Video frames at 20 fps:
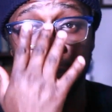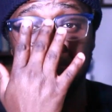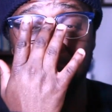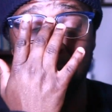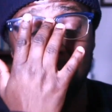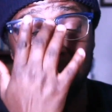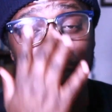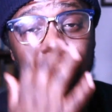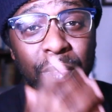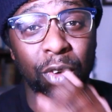
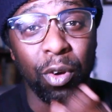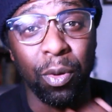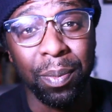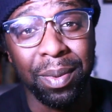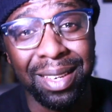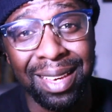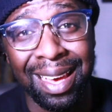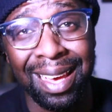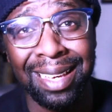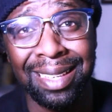confirmed
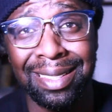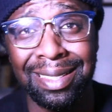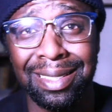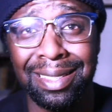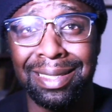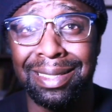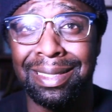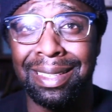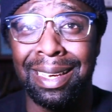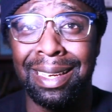
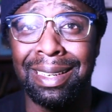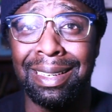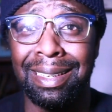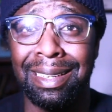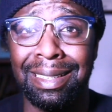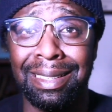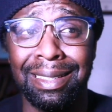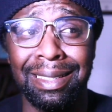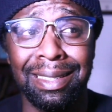cases, and